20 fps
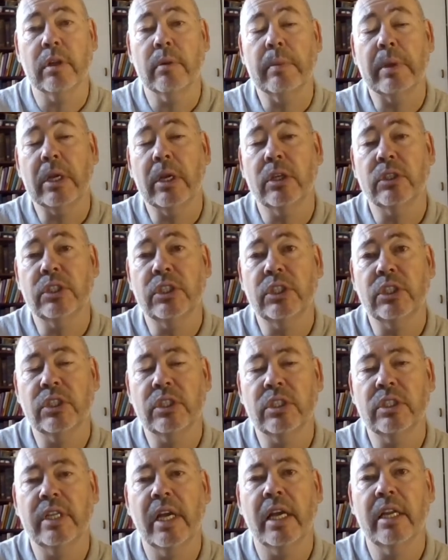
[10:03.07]
because he's
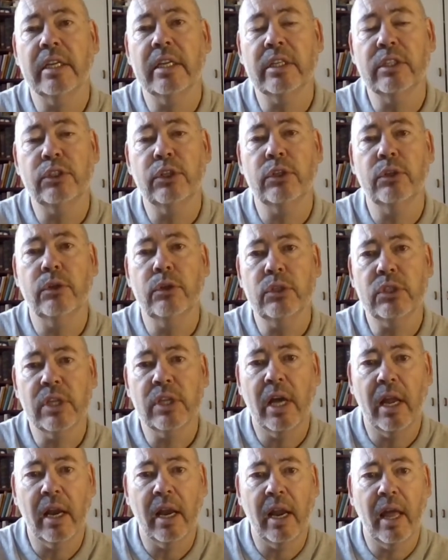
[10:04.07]
intending to use
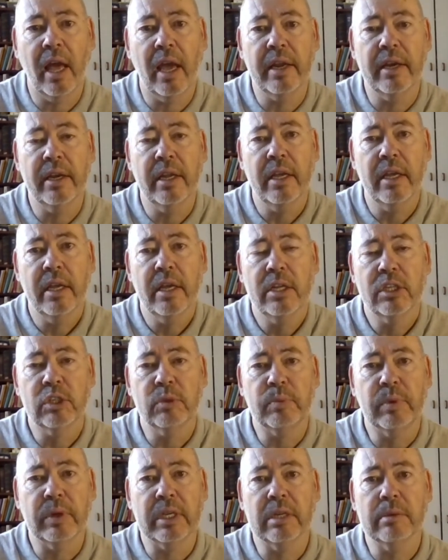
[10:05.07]
that line to
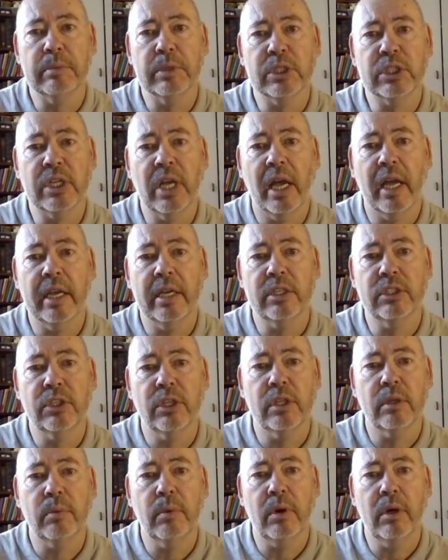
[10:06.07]
bring a Messiah to
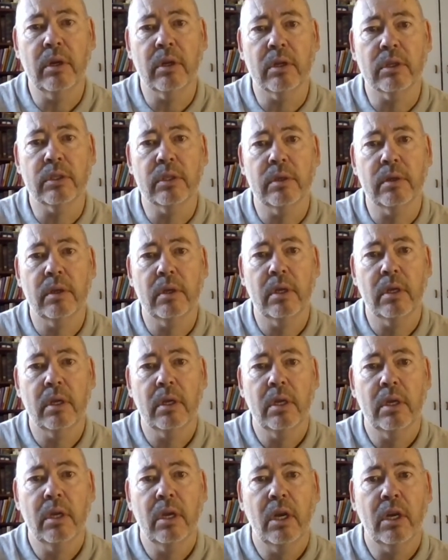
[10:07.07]
the world.
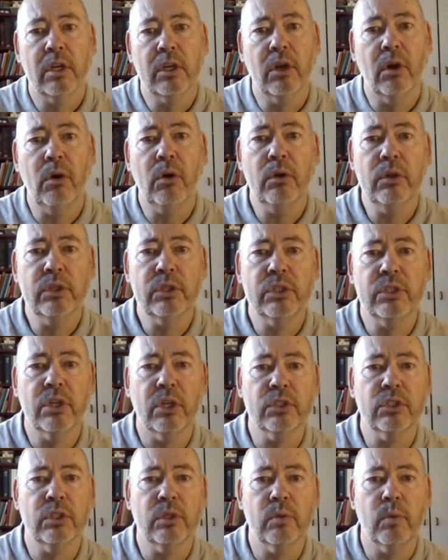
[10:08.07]
God
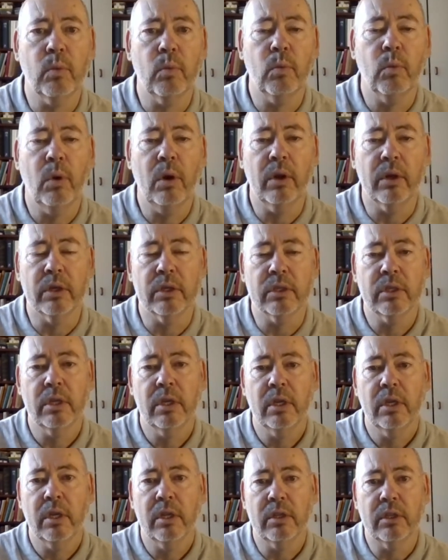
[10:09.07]
doesn't want
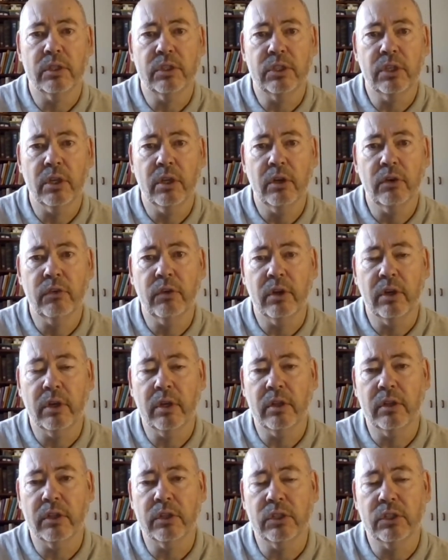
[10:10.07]
the children,
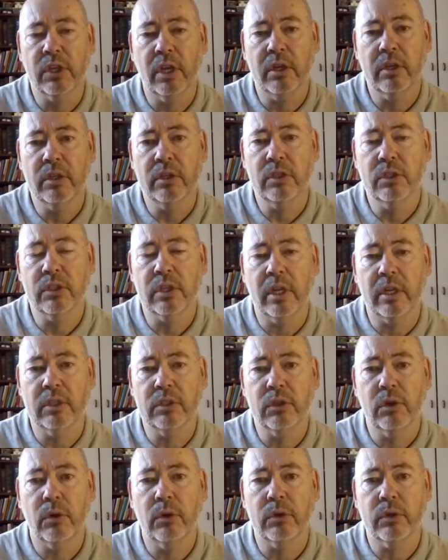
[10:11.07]
the sons and
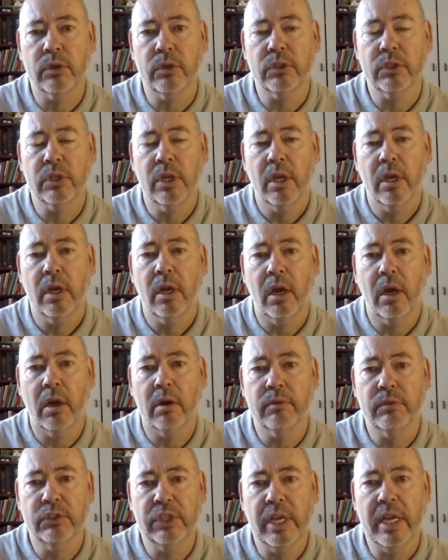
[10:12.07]
daughters
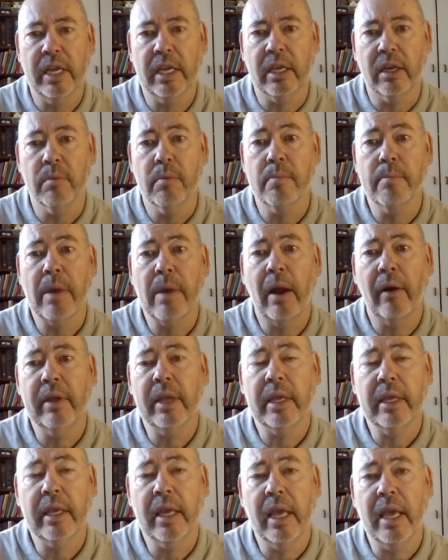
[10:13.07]
of Jacob,
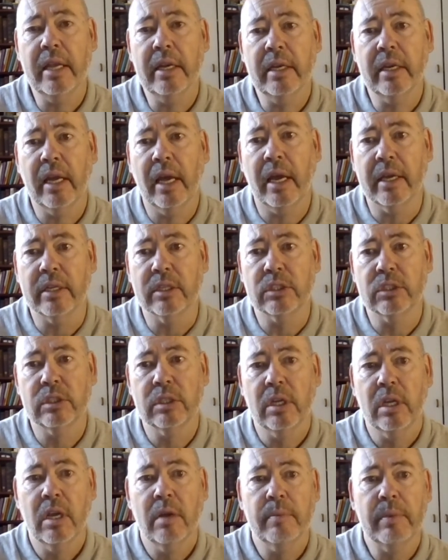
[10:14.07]
marrying Canaanites,
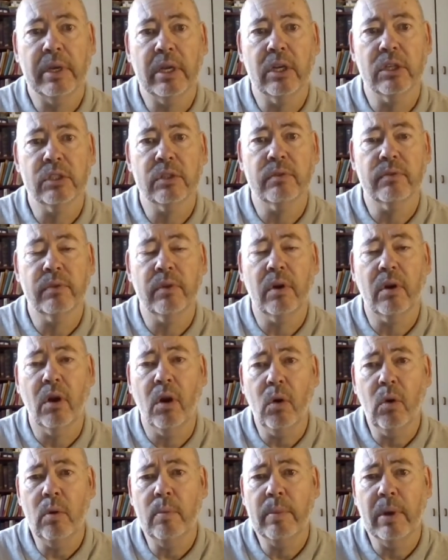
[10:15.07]
because for a
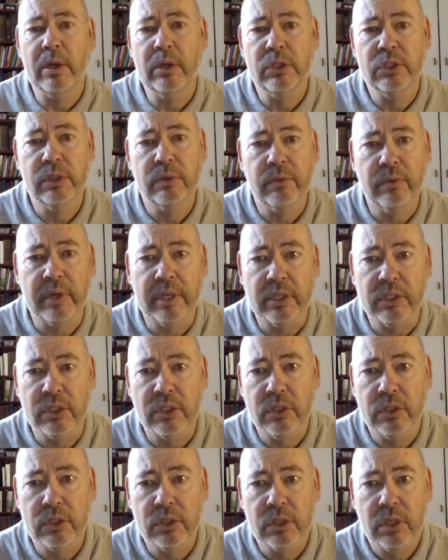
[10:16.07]
whole bunch of
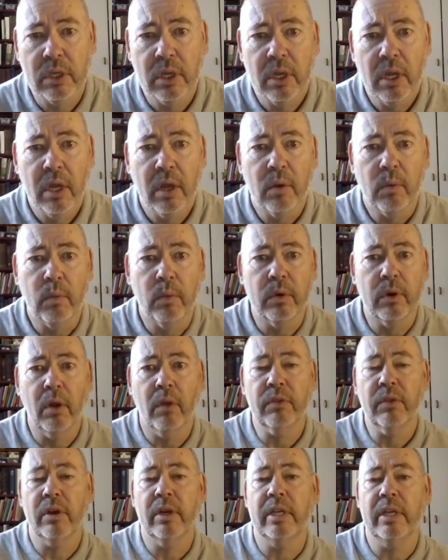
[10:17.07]
reasons, well, not
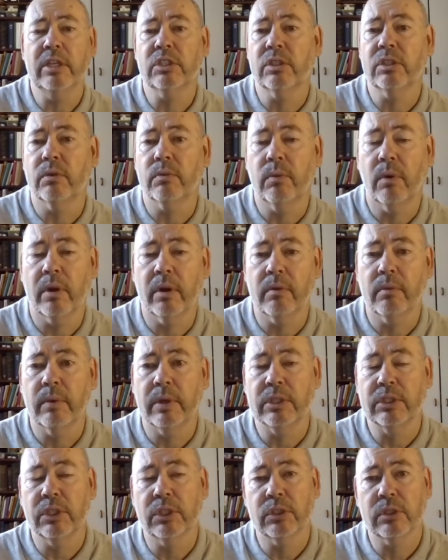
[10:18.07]
the least of one of
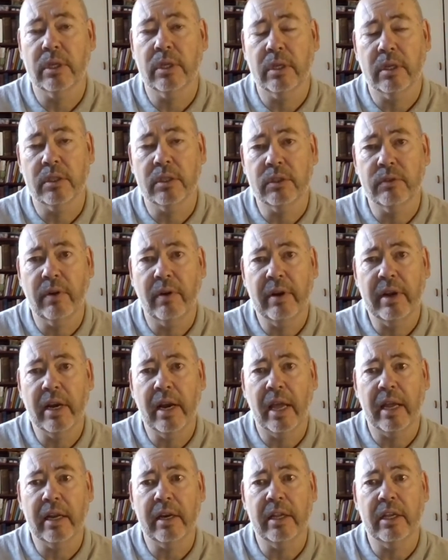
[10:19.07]
which is that it's very
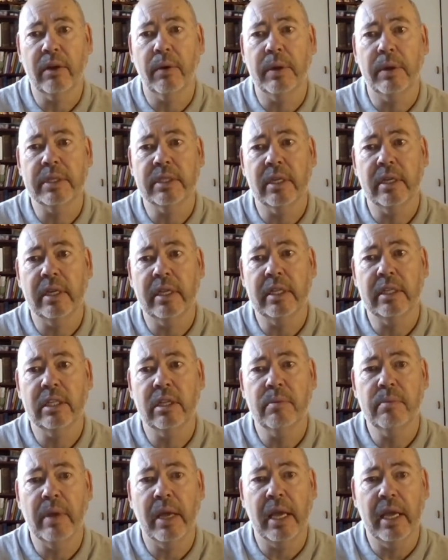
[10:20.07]
likely going to lead
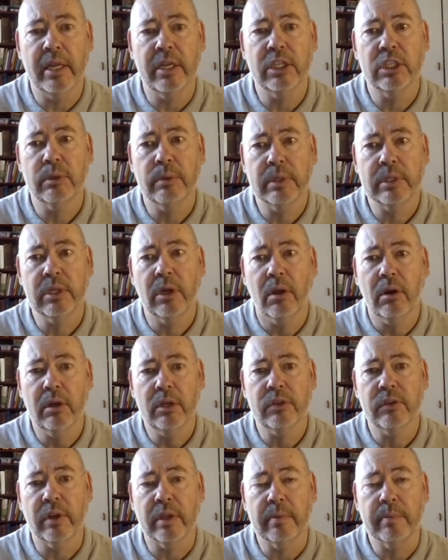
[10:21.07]
them into
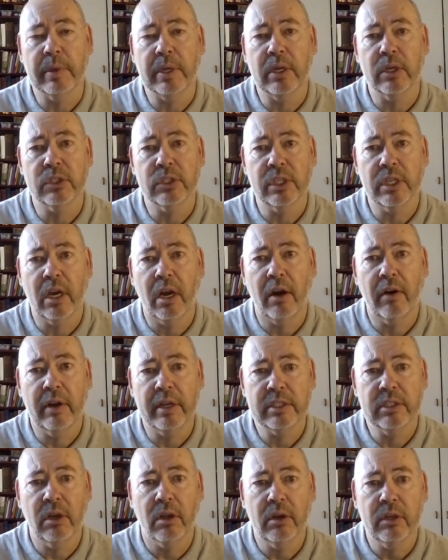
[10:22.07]
idolatry, because they are
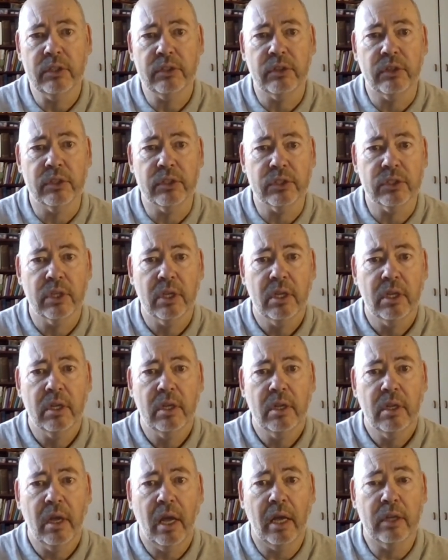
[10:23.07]
idolatrous,
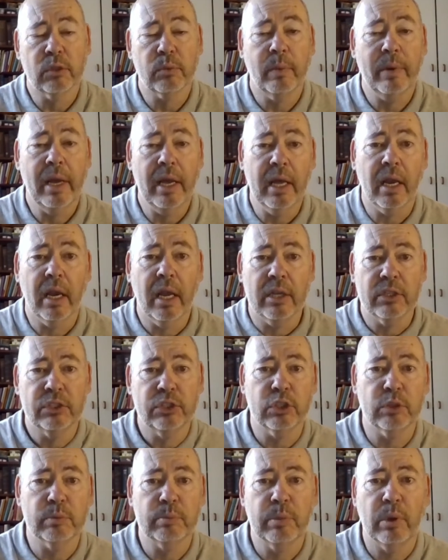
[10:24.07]
as well as
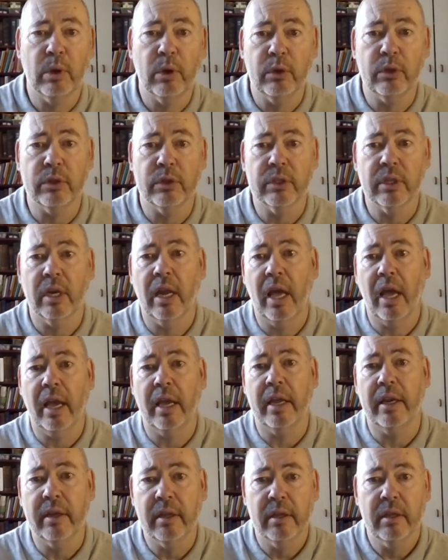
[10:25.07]
just pollute the
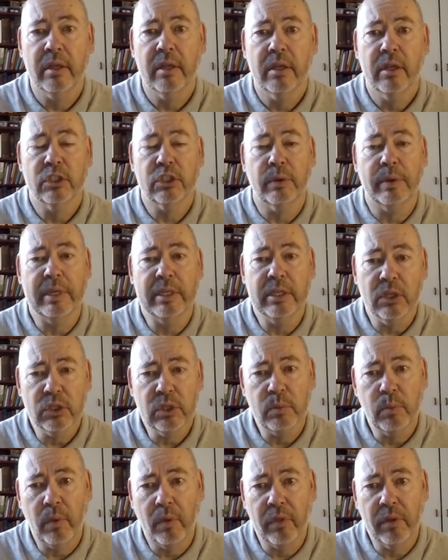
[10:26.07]
line. So he
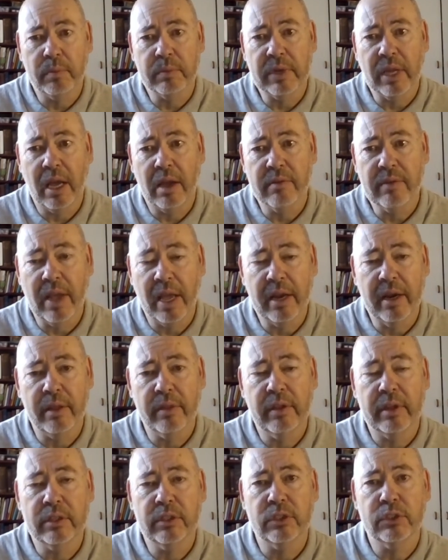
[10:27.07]
doesn't want them to have
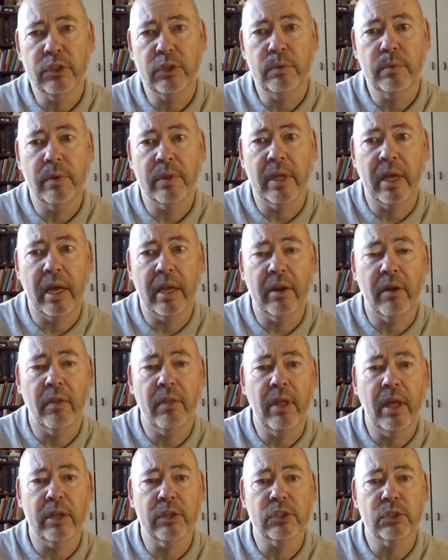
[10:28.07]
anything to do with that on
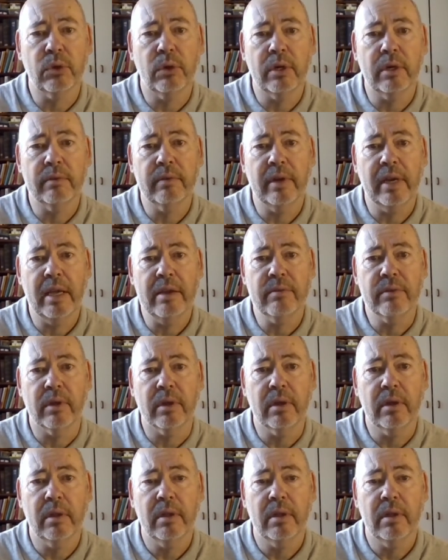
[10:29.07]
that sort of a level.